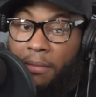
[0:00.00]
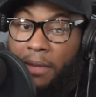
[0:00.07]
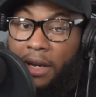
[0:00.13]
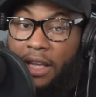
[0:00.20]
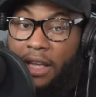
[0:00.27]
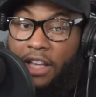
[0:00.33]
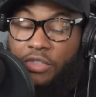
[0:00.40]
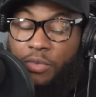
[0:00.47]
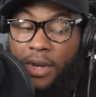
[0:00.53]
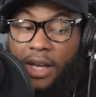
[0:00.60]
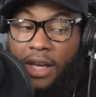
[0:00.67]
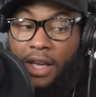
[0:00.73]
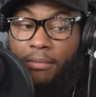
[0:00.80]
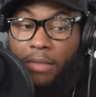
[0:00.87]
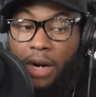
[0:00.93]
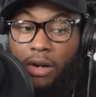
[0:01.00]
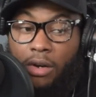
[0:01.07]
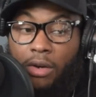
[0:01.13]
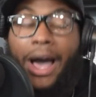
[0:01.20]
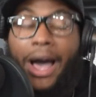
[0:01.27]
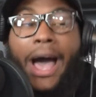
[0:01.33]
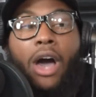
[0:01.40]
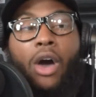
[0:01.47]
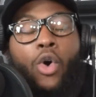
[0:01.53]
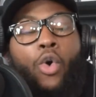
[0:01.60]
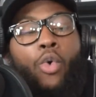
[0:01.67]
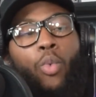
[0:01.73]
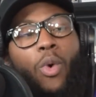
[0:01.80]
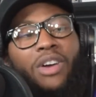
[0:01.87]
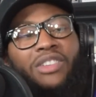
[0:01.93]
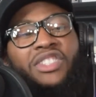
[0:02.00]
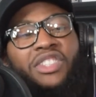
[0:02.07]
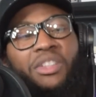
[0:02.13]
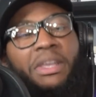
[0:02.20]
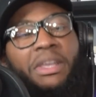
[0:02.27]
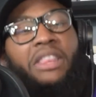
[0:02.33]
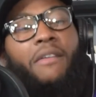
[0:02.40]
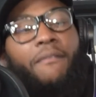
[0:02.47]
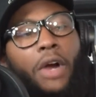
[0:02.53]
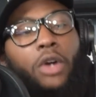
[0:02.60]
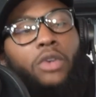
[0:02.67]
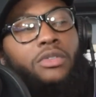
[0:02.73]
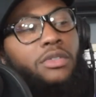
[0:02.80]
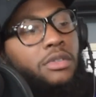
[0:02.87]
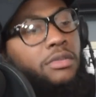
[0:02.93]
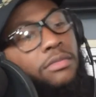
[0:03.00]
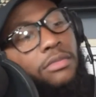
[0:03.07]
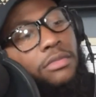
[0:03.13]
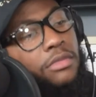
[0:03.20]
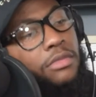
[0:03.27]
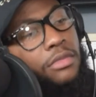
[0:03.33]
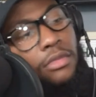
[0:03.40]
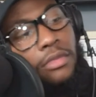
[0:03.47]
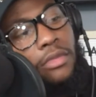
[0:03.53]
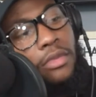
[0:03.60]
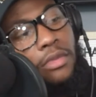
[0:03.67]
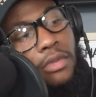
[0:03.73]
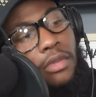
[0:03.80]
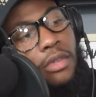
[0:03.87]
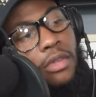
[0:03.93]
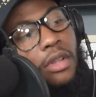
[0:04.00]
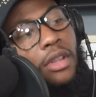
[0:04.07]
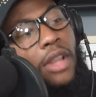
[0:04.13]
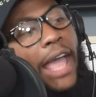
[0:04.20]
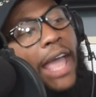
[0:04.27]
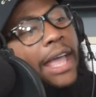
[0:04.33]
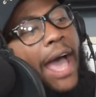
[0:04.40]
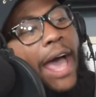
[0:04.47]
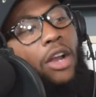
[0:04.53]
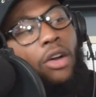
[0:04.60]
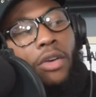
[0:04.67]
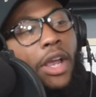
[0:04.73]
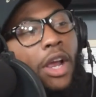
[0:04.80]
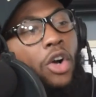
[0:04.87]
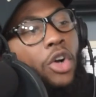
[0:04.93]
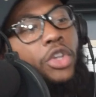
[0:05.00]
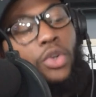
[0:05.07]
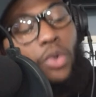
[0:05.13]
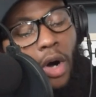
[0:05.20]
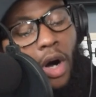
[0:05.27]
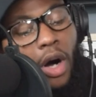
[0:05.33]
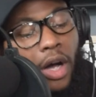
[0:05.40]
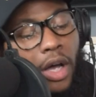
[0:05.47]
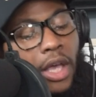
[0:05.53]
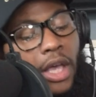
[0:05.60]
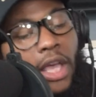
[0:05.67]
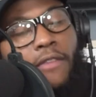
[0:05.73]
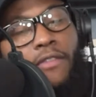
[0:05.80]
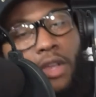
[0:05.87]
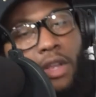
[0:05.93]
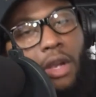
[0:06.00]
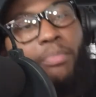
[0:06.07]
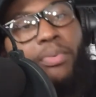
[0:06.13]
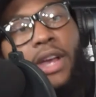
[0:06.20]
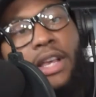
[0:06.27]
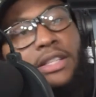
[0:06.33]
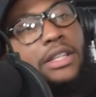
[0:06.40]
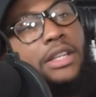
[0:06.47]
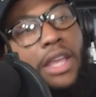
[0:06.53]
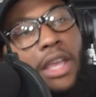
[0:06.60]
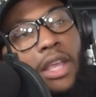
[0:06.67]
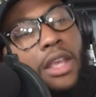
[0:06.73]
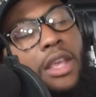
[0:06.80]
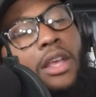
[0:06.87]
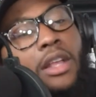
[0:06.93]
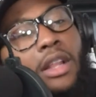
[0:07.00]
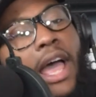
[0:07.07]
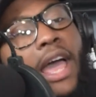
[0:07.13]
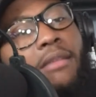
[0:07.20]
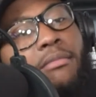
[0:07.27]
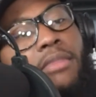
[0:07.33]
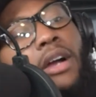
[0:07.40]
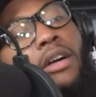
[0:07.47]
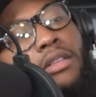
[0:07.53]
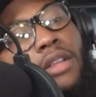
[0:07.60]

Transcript: But guess what, bro? Who wants to be the first? Like, I don't care who you are. If you're the president, like, bro,